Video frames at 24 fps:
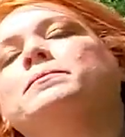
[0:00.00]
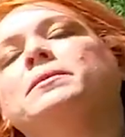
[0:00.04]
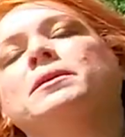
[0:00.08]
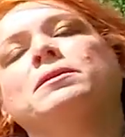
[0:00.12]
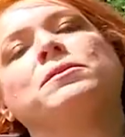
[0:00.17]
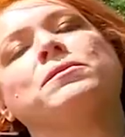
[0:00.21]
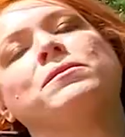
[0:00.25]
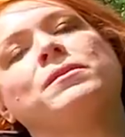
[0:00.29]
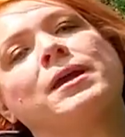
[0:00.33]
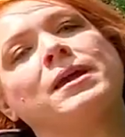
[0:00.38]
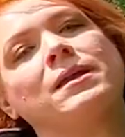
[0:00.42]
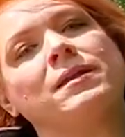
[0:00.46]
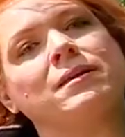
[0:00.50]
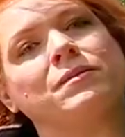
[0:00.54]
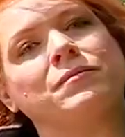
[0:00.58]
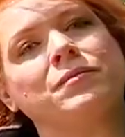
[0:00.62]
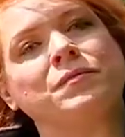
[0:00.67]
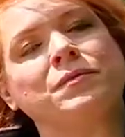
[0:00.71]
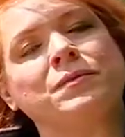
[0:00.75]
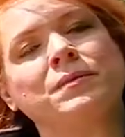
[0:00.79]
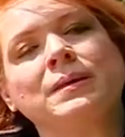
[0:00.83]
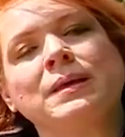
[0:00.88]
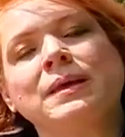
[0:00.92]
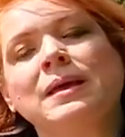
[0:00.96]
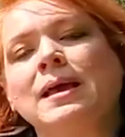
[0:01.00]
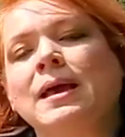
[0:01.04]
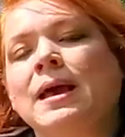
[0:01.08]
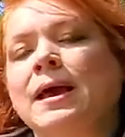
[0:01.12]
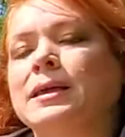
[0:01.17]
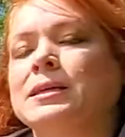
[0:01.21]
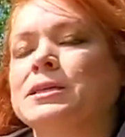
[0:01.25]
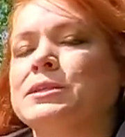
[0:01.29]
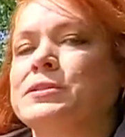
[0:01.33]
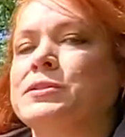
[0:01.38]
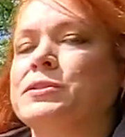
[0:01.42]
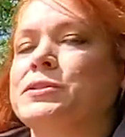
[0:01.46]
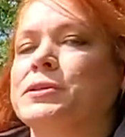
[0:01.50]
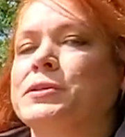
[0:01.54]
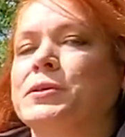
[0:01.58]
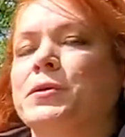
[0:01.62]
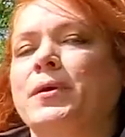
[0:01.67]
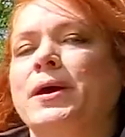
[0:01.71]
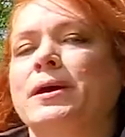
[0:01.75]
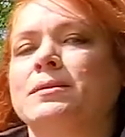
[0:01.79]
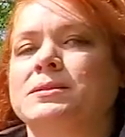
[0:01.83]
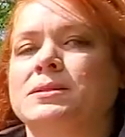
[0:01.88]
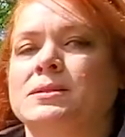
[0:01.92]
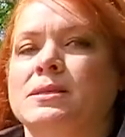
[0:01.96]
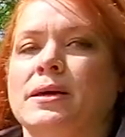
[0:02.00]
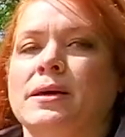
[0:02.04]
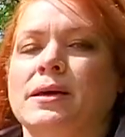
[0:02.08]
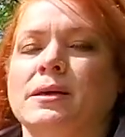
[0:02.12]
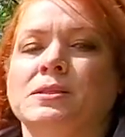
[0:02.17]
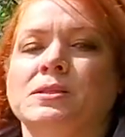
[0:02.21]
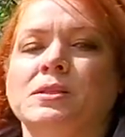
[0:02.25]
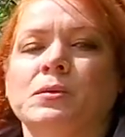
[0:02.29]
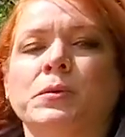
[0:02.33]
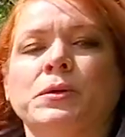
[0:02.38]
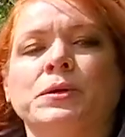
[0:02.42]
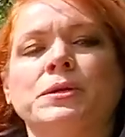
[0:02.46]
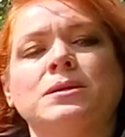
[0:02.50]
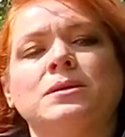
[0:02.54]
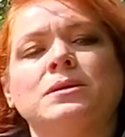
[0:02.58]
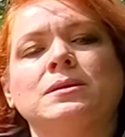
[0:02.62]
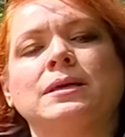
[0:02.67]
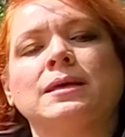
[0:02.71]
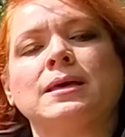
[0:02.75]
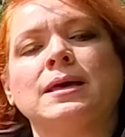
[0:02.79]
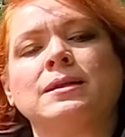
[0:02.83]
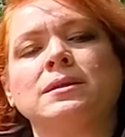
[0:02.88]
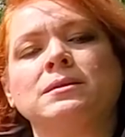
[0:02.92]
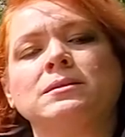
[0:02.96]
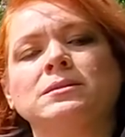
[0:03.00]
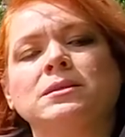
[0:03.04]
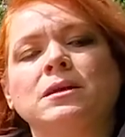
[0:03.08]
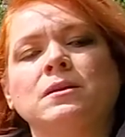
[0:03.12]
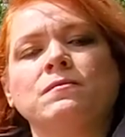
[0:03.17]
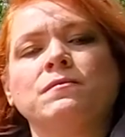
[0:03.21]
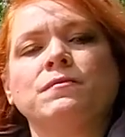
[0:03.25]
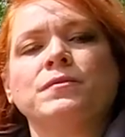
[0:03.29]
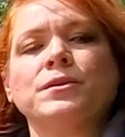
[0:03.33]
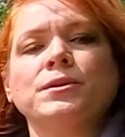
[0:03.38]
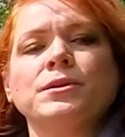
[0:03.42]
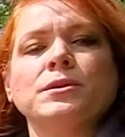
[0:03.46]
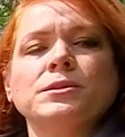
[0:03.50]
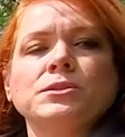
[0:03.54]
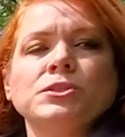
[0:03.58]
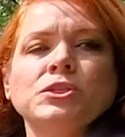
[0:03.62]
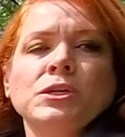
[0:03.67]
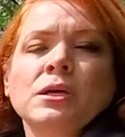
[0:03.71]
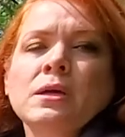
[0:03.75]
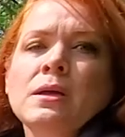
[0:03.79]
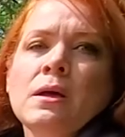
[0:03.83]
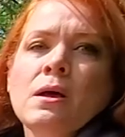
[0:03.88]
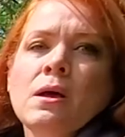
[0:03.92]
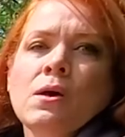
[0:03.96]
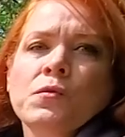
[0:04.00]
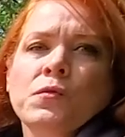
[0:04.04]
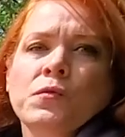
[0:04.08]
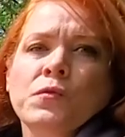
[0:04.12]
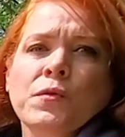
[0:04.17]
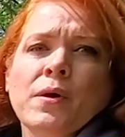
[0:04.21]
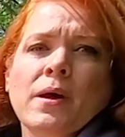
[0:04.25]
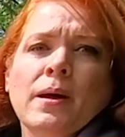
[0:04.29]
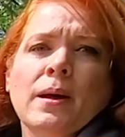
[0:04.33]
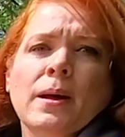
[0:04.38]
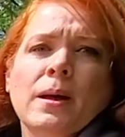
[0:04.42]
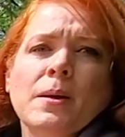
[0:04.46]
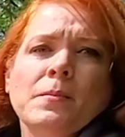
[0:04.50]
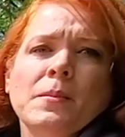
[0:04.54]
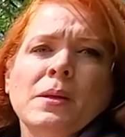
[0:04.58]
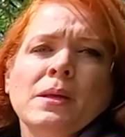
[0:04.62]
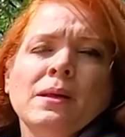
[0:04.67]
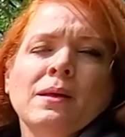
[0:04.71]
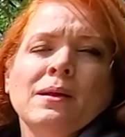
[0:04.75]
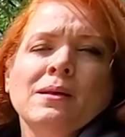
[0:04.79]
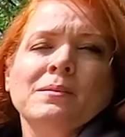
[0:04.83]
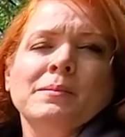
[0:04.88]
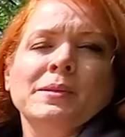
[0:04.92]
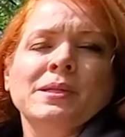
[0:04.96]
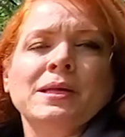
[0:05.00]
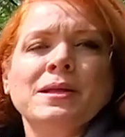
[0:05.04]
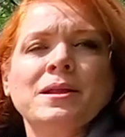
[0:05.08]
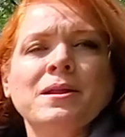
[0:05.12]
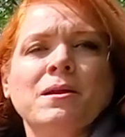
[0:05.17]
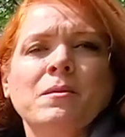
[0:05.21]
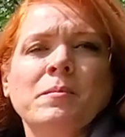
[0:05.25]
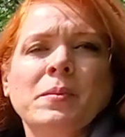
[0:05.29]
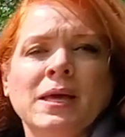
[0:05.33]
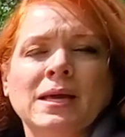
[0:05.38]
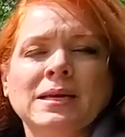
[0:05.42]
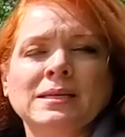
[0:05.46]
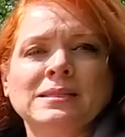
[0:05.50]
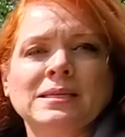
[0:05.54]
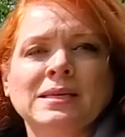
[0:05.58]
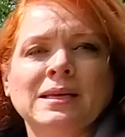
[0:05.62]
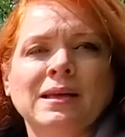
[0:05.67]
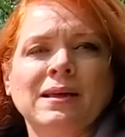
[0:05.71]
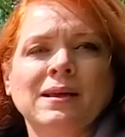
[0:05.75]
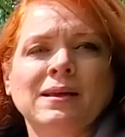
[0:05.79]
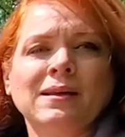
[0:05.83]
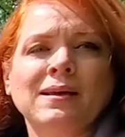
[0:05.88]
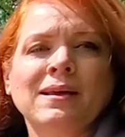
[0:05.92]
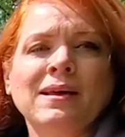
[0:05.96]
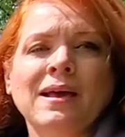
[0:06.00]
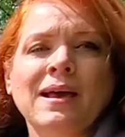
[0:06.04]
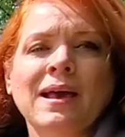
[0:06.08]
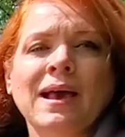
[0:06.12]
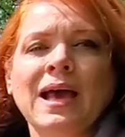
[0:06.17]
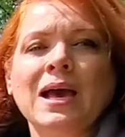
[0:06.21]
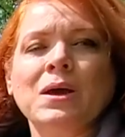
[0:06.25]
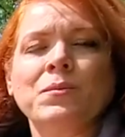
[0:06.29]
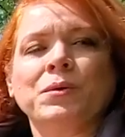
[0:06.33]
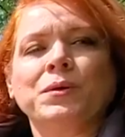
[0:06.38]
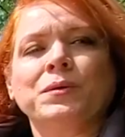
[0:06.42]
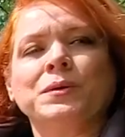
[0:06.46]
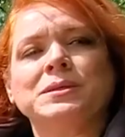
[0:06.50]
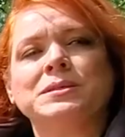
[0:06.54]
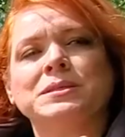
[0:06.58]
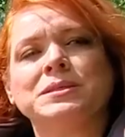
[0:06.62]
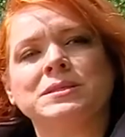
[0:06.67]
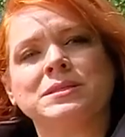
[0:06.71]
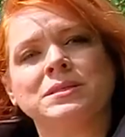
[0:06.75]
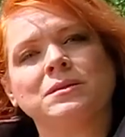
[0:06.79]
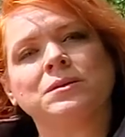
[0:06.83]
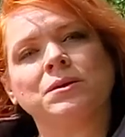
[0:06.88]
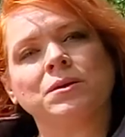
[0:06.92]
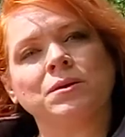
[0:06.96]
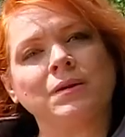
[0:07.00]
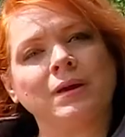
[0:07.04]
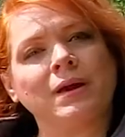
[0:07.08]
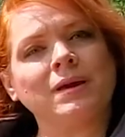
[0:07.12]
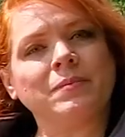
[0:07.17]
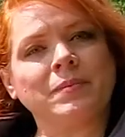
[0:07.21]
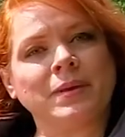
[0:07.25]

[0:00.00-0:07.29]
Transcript: be creative. You can still go outside. So we're going to kind of diverge from plein air painting, and we're going to still create